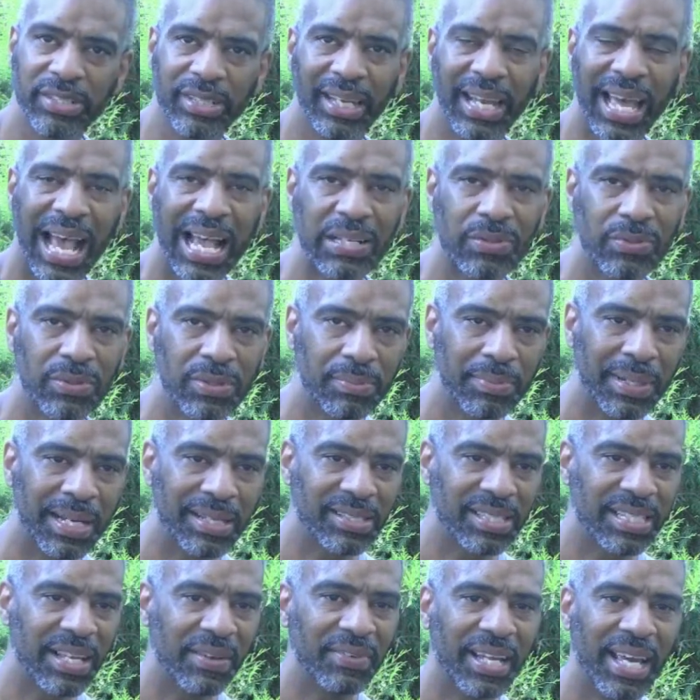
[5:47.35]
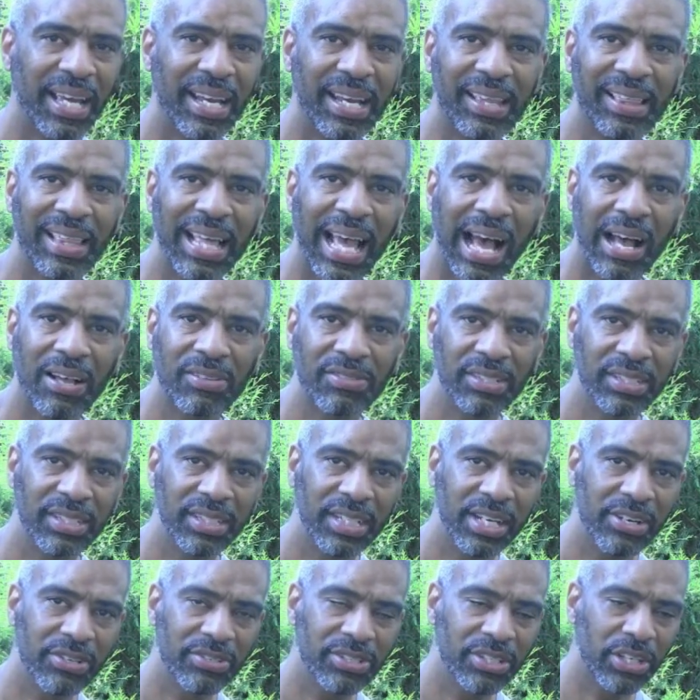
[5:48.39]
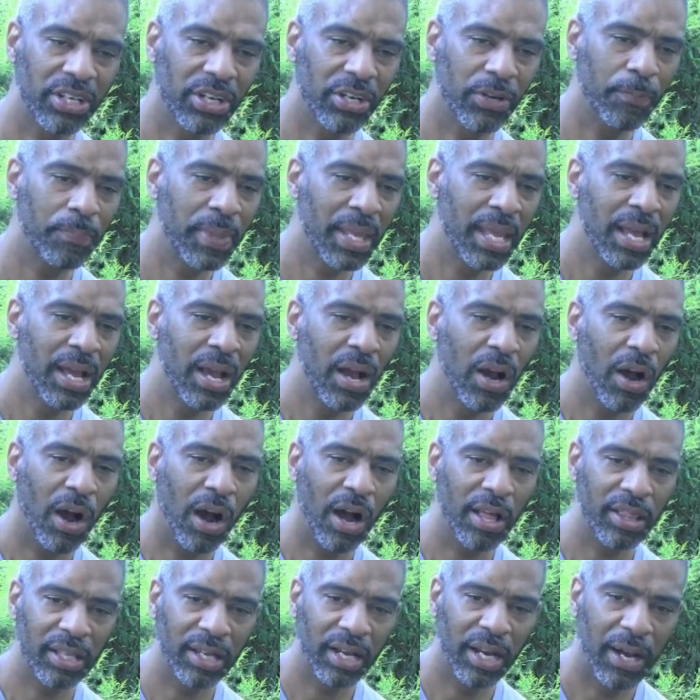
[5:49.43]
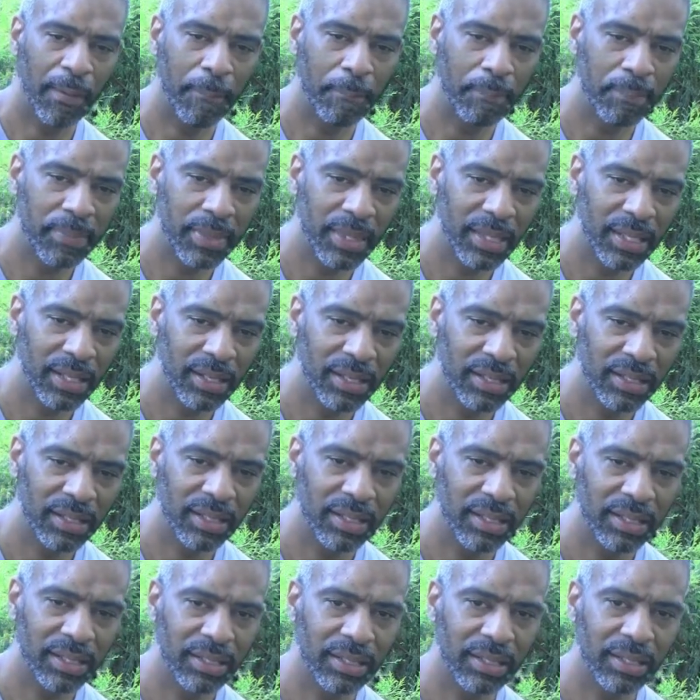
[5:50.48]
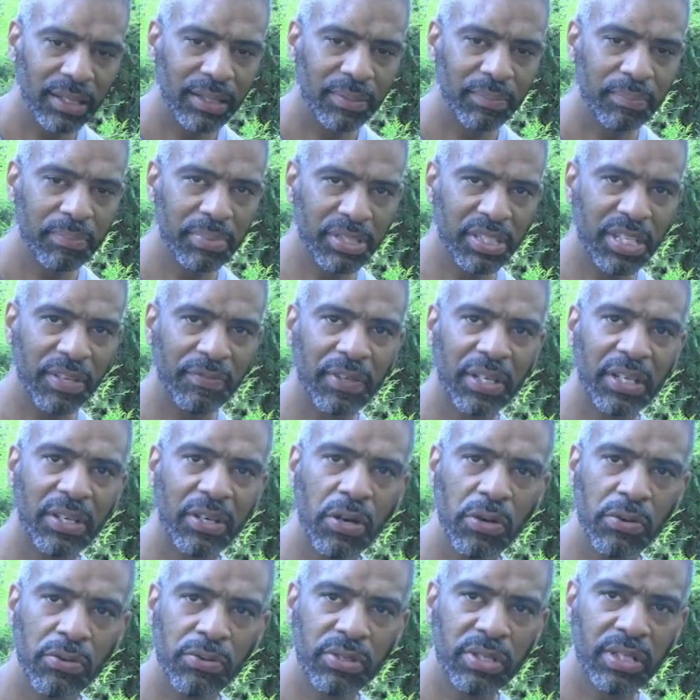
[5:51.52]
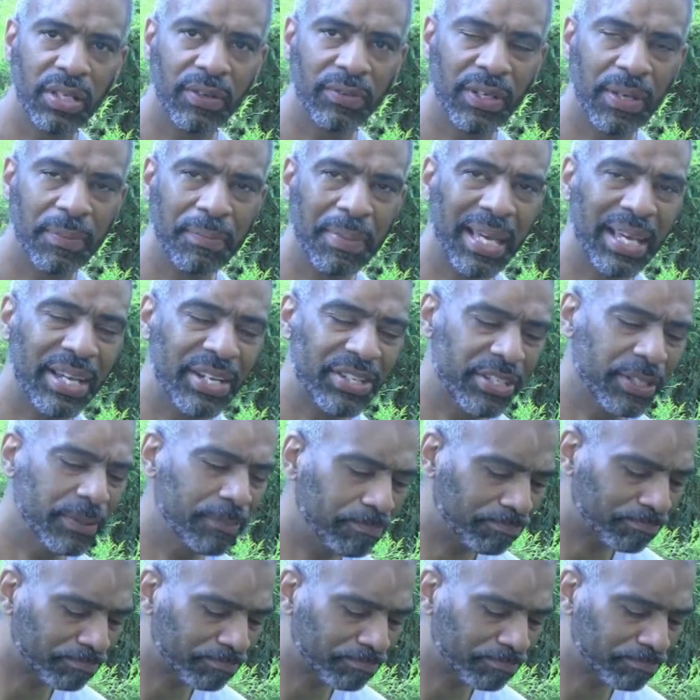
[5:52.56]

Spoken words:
The last was about 70,000–80,000 years ago on the Pacific coast of Asia.